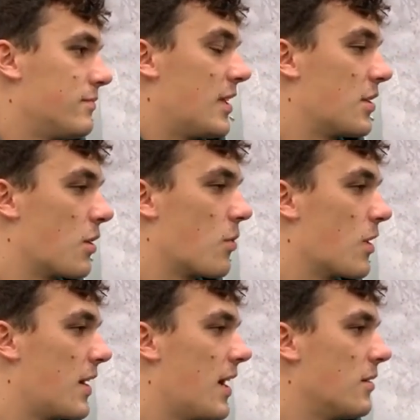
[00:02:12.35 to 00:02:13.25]
things are going to
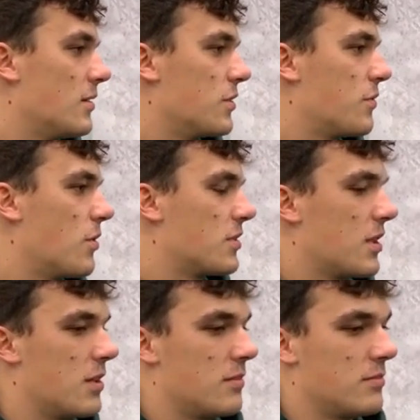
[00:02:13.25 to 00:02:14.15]
work out, and just
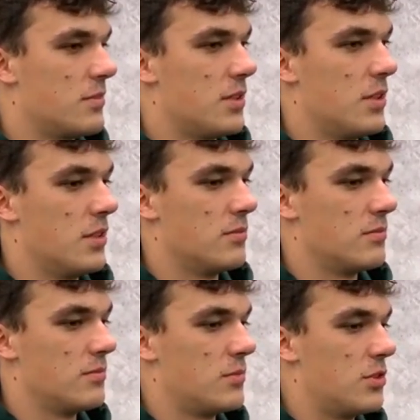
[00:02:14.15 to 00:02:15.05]
focusing on you know
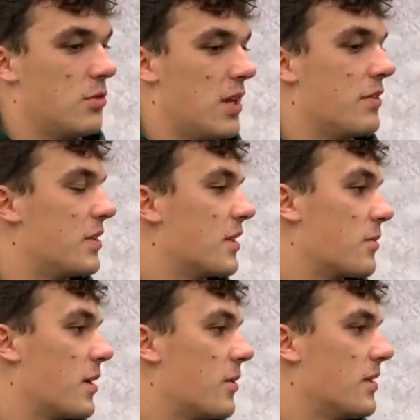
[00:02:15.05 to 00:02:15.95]
just doing everything
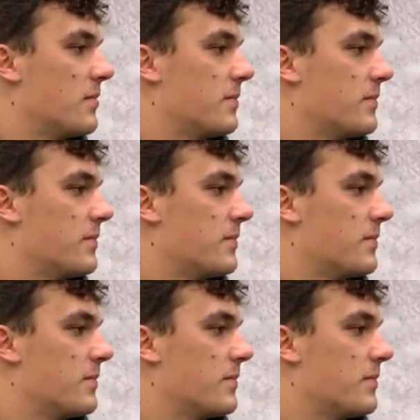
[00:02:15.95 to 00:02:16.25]
the right way.